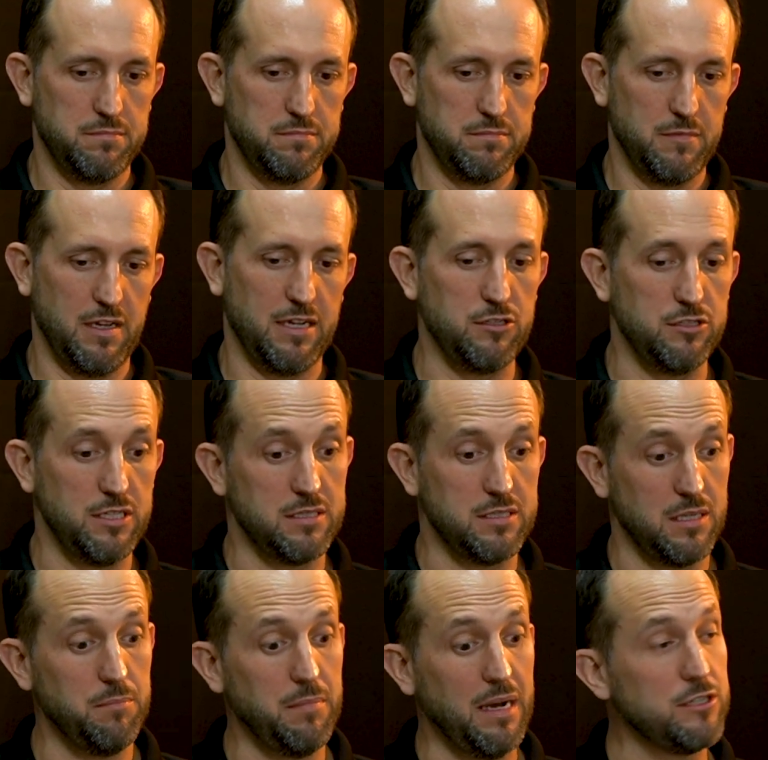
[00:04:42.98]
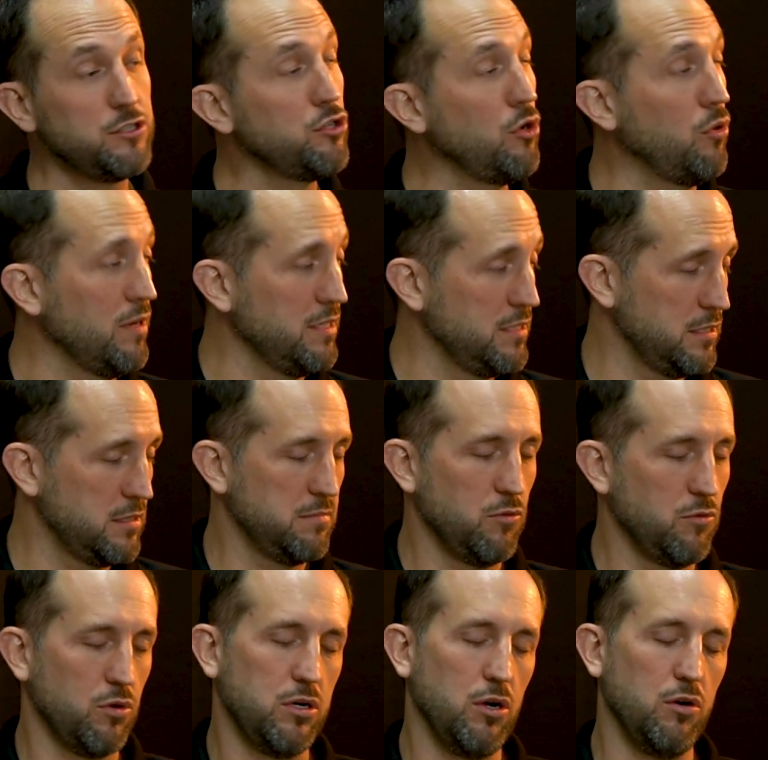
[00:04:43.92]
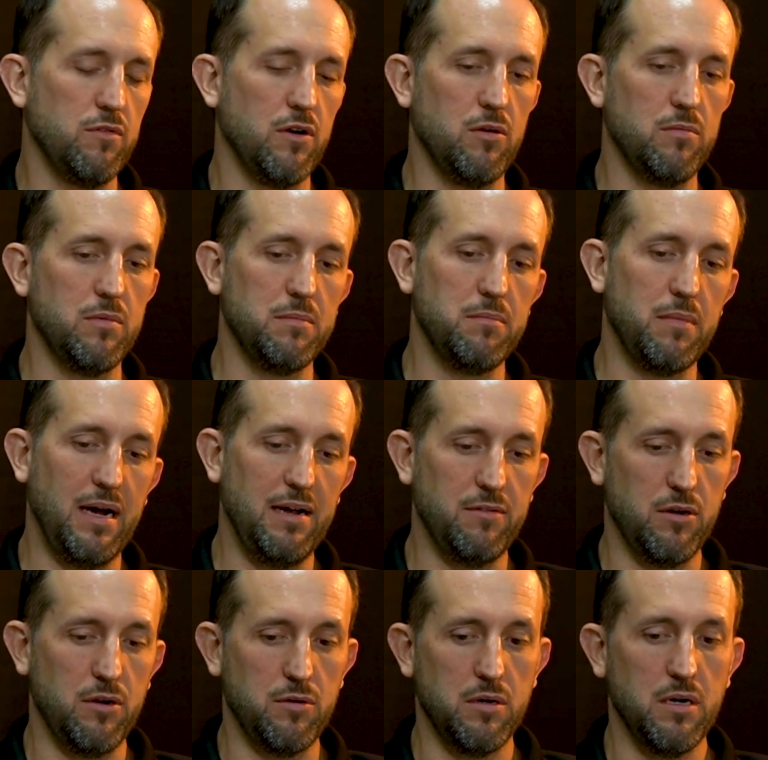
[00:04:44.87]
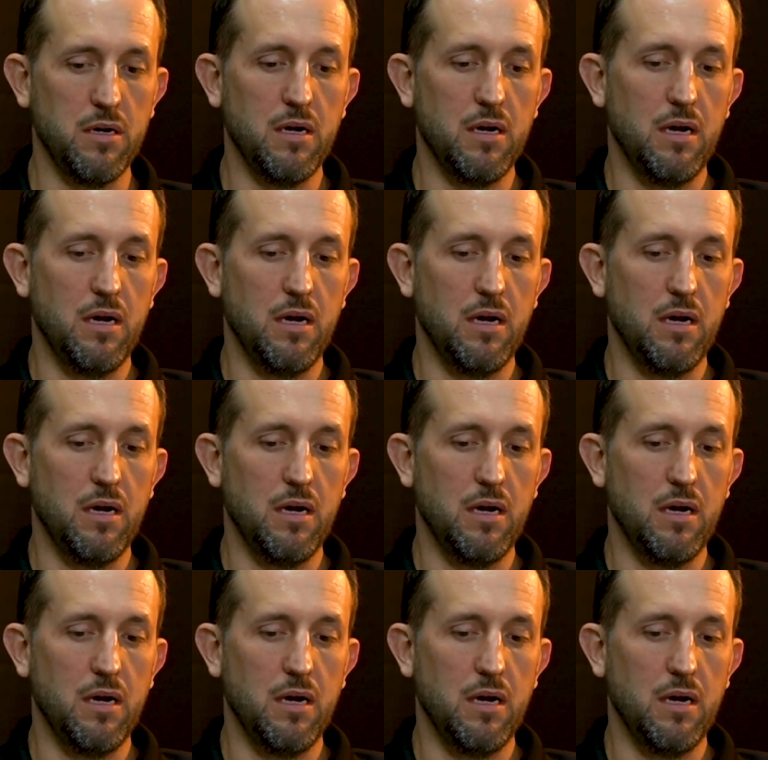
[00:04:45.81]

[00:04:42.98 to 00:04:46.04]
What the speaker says: like you said, some by choice, more Covo, but Bivo,